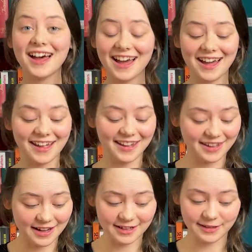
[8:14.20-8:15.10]
I
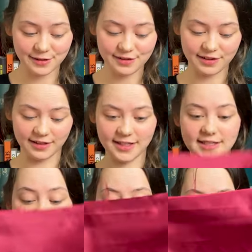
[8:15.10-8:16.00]
cut in the
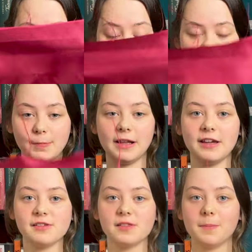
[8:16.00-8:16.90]
slit and I
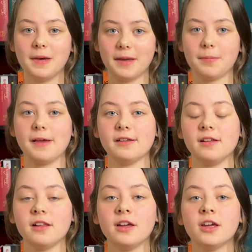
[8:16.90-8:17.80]
replaced the back
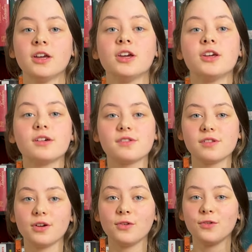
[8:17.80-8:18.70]
panel,
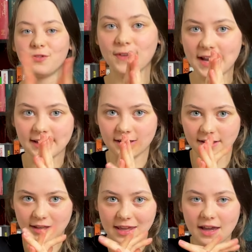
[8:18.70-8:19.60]
so
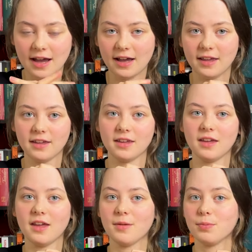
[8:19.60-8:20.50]
finally I
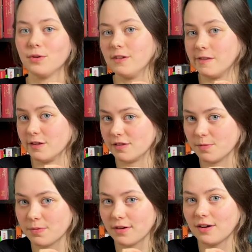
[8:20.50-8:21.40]
can put in the
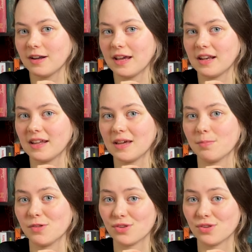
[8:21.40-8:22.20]
zipper and hem the